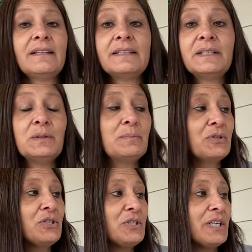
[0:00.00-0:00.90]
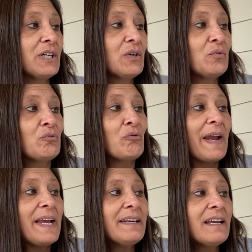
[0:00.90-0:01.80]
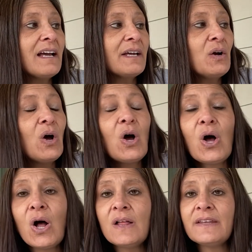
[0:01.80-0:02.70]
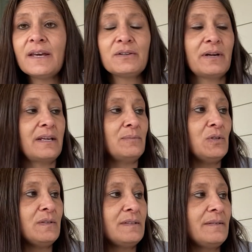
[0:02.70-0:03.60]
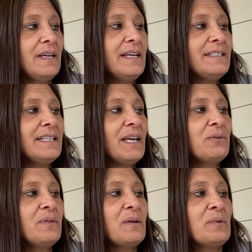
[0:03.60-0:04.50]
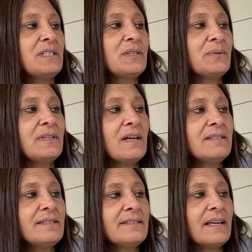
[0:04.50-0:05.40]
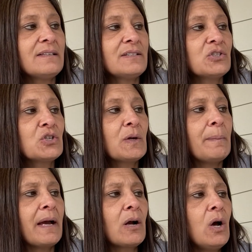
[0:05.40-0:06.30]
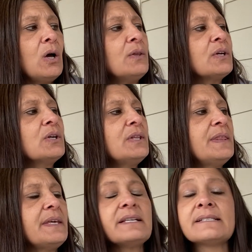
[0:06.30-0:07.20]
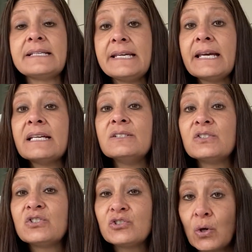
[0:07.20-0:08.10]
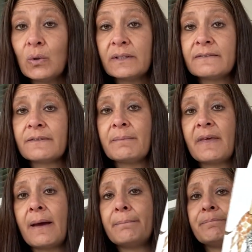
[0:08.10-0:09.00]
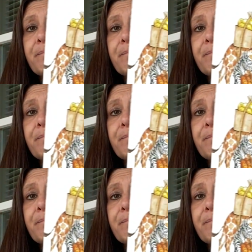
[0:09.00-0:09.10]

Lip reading: Little bush deer ran and got all the other animals. Together they went to Anansi's house and took back all the good things he had stolen from them.